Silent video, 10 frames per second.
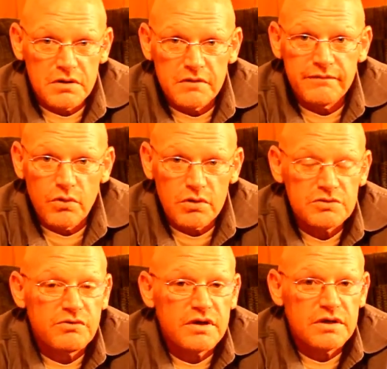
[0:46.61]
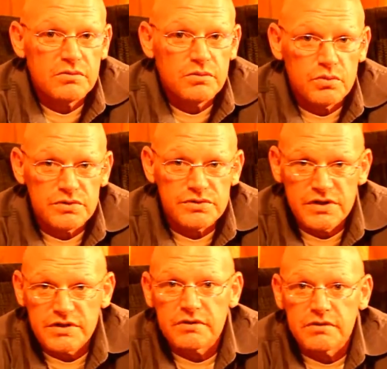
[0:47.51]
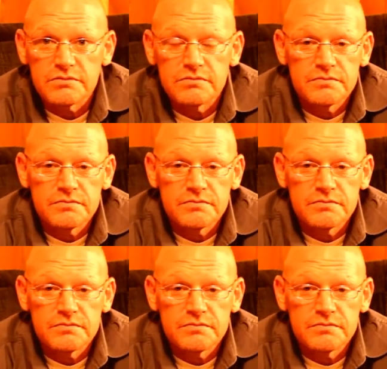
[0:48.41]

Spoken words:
the divorce rate was 0.